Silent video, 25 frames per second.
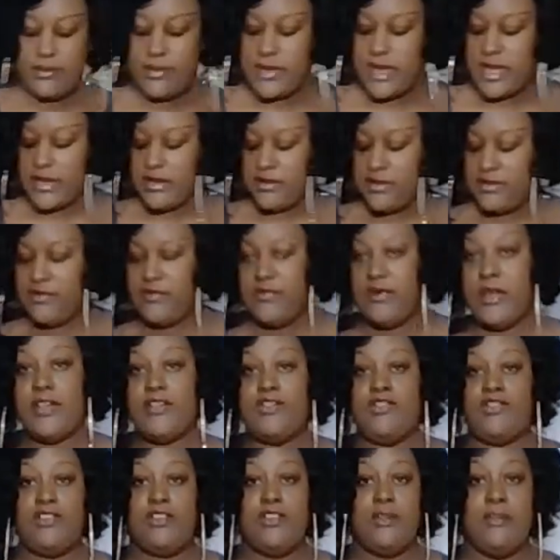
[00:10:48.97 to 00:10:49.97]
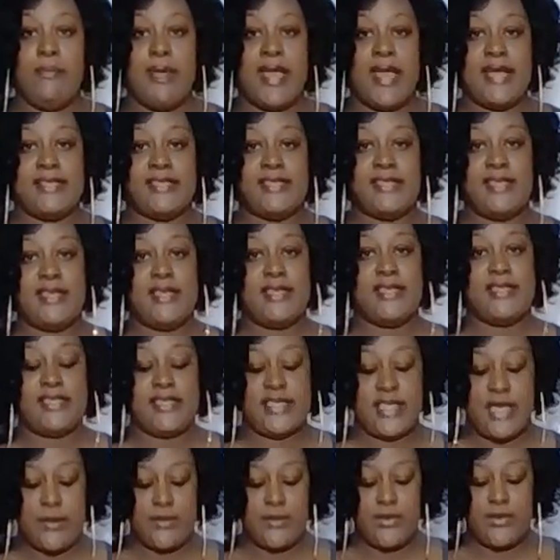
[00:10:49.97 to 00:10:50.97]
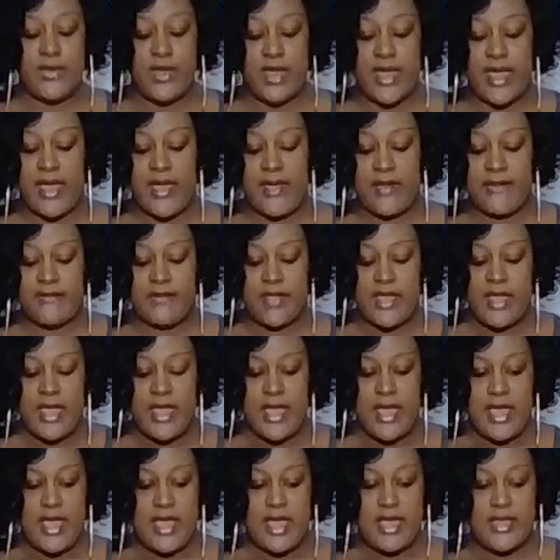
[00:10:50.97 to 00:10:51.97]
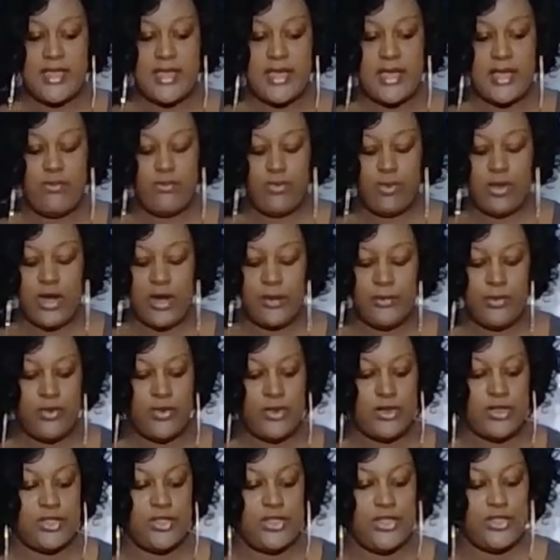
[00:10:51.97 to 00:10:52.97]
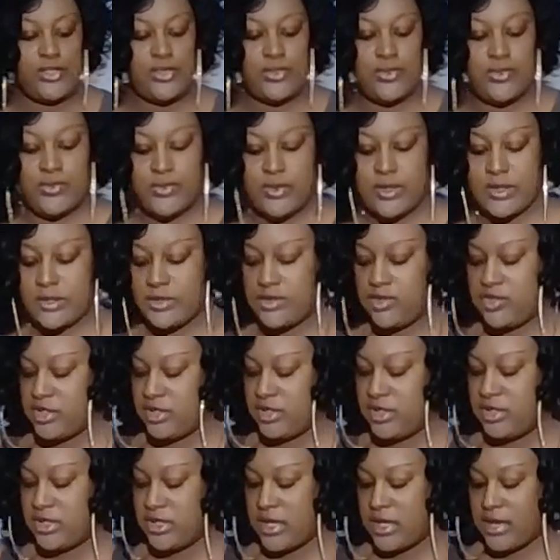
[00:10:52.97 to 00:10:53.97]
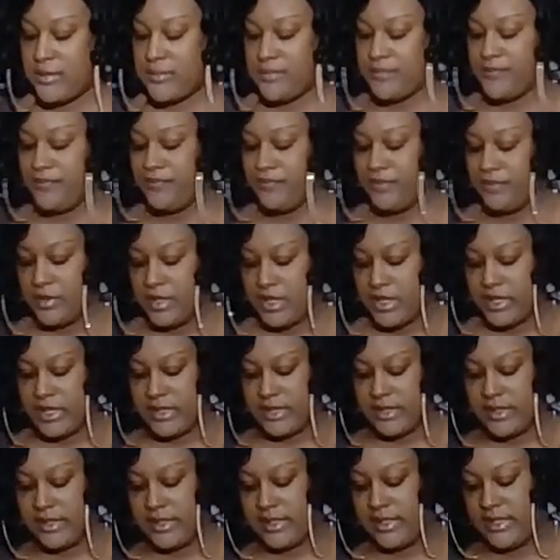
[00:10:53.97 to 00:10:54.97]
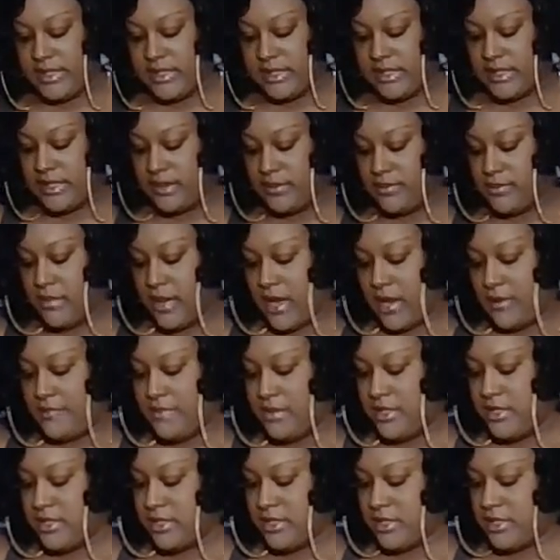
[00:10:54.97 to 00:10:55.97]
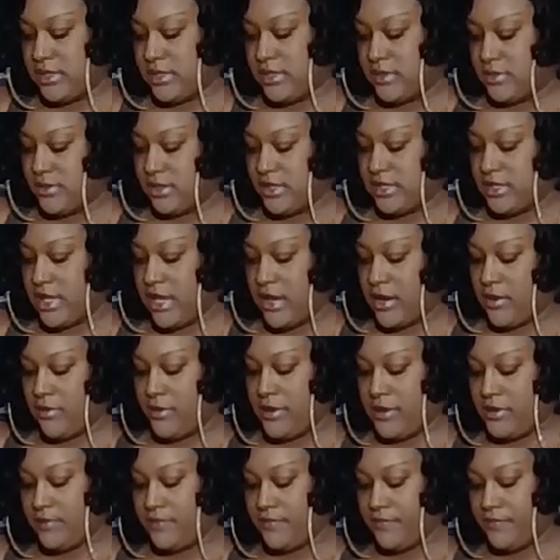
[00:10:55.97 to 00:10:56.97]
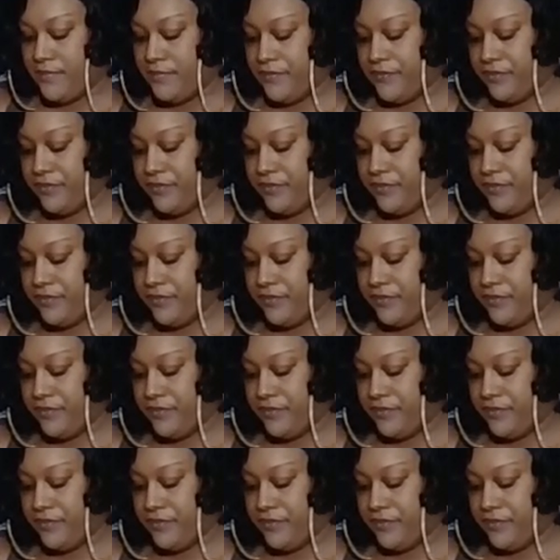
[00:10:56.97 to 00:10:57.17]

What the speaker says: that is fresh, the bassa and the salmon we have. And then what I'm going to do is just season my pieces of salmon